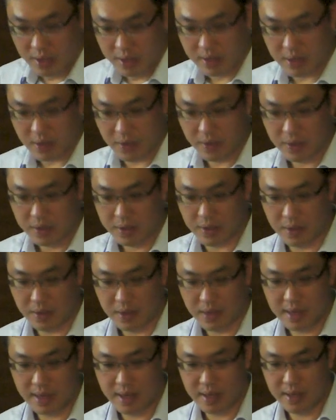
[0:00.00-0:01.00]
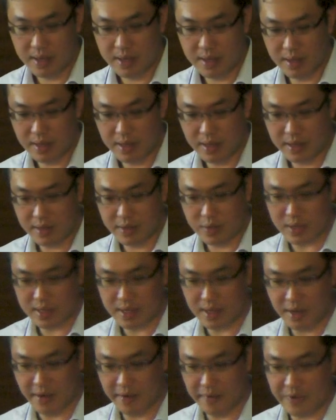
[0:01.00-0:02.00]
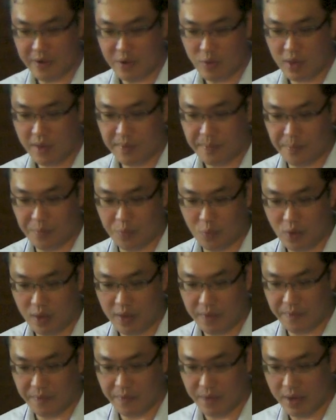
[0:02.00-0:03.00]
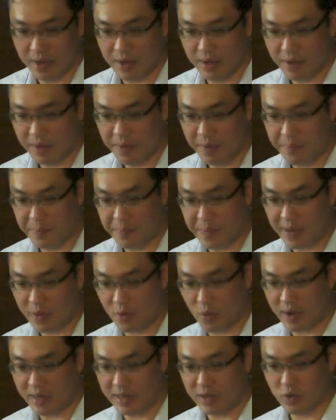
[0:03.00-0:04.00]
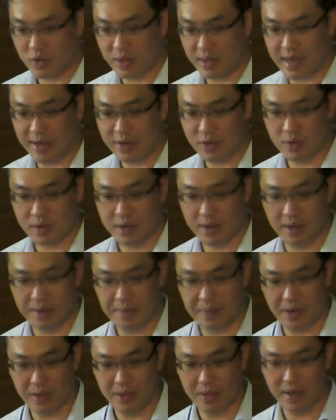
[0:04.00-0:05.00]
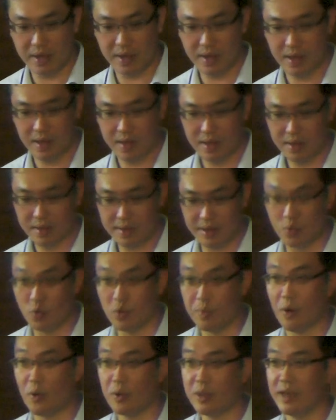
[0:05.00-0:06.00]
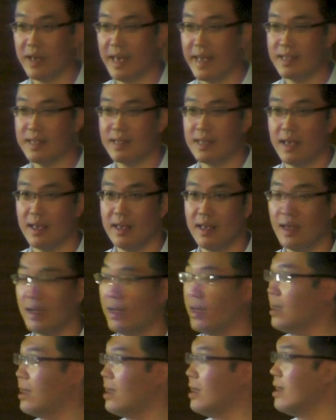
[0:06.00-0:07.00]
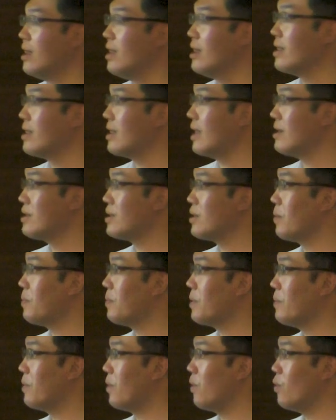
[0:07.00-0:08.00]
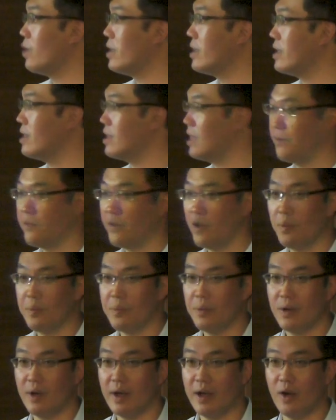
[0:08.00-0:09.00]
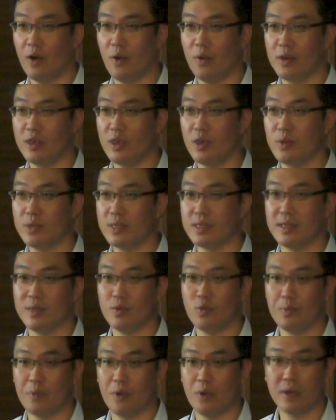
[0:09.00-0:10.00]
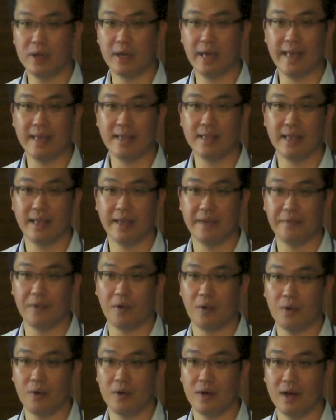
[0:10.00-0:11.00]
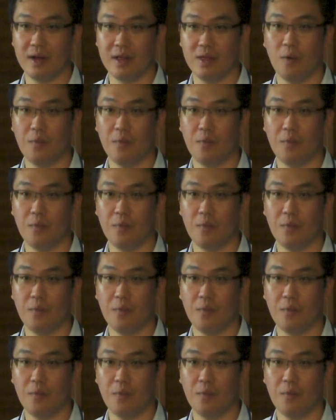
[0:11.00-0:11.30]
So here, just a very brief background introduction about the reporter assay. So people already developed or used reporter assay for a